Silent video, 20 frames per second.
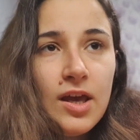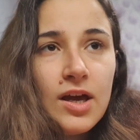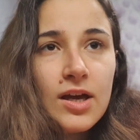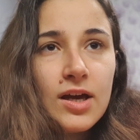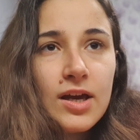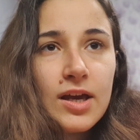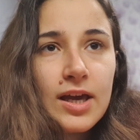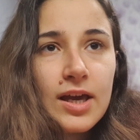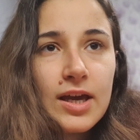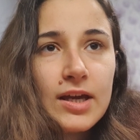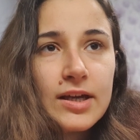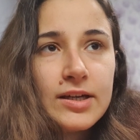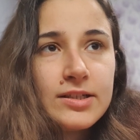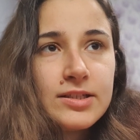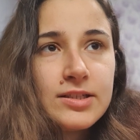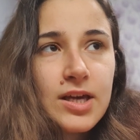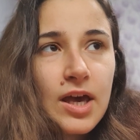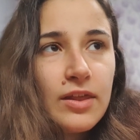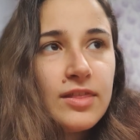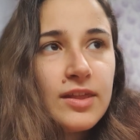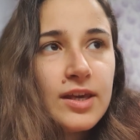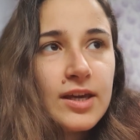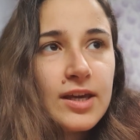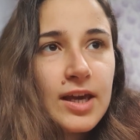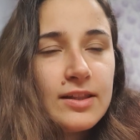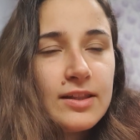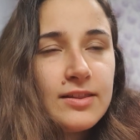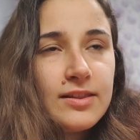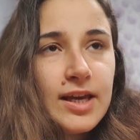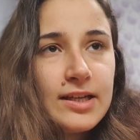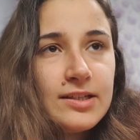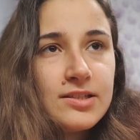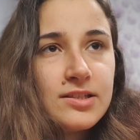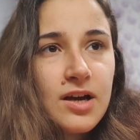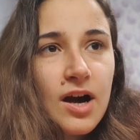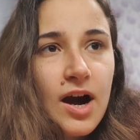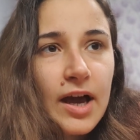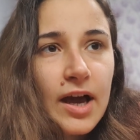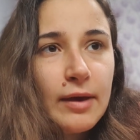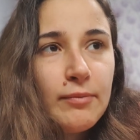And I think at that
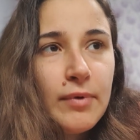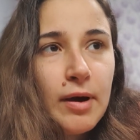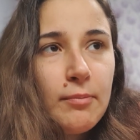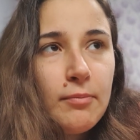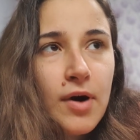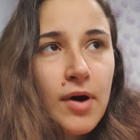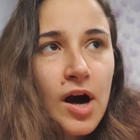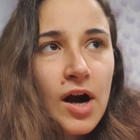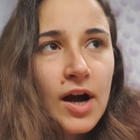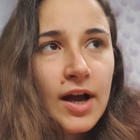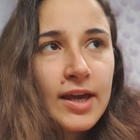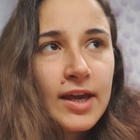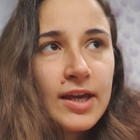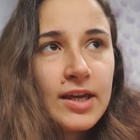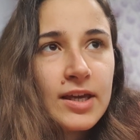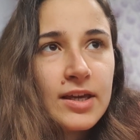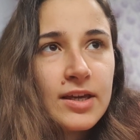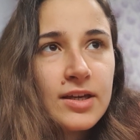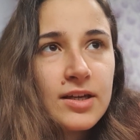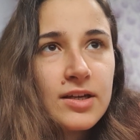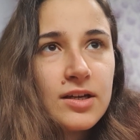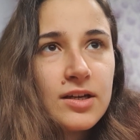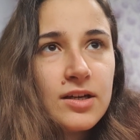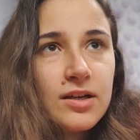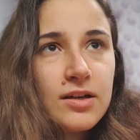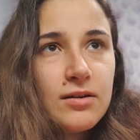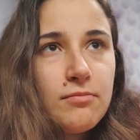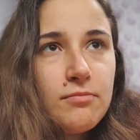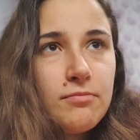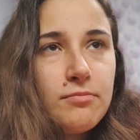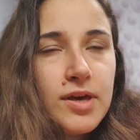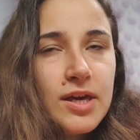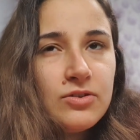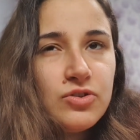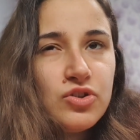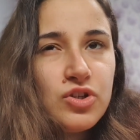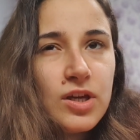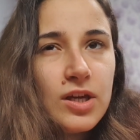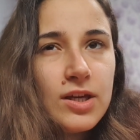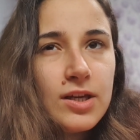time my
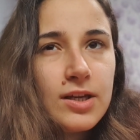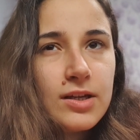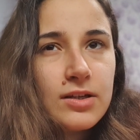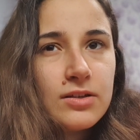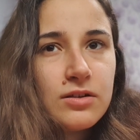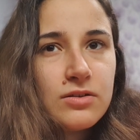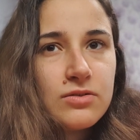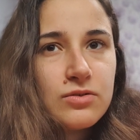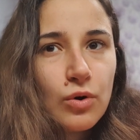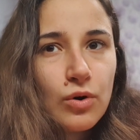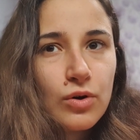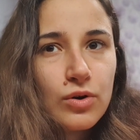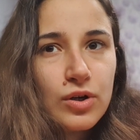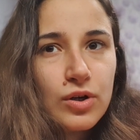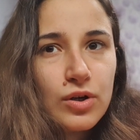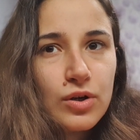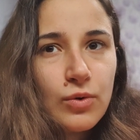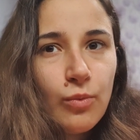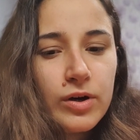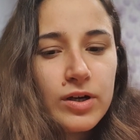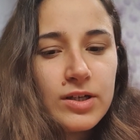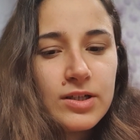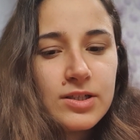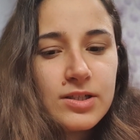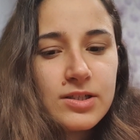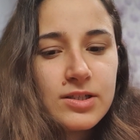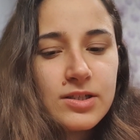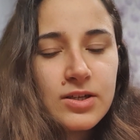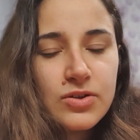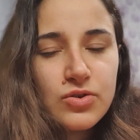binge eating disorder was